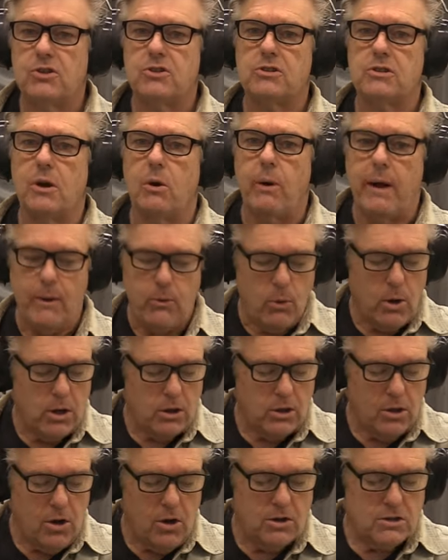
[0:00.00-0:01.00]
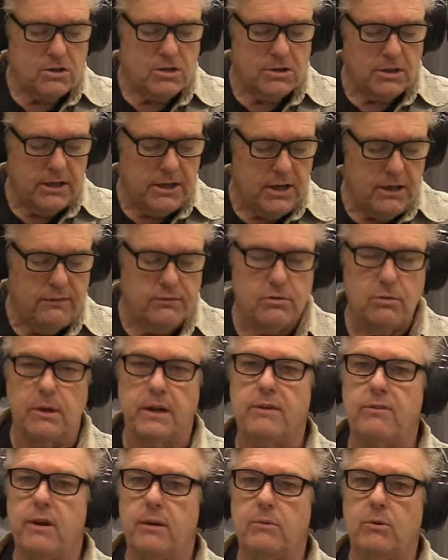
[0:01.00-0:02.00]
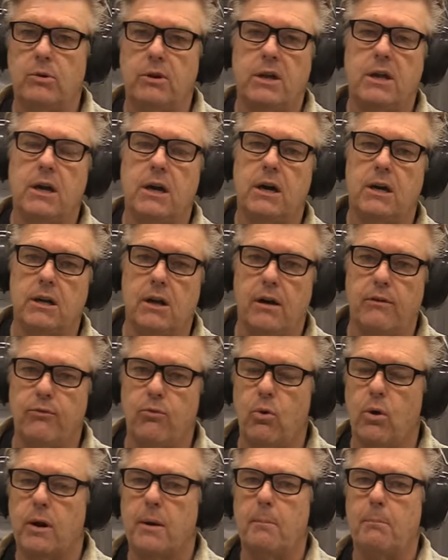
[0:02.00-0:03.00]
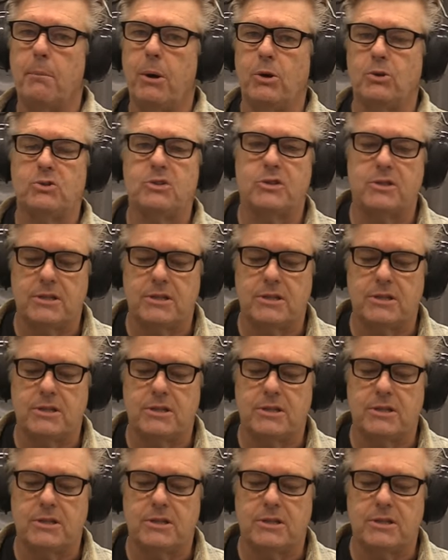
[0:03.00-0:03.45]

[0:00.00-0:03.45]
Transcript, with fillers: so I wear long sleeves whenever I'm doing cutoff work most of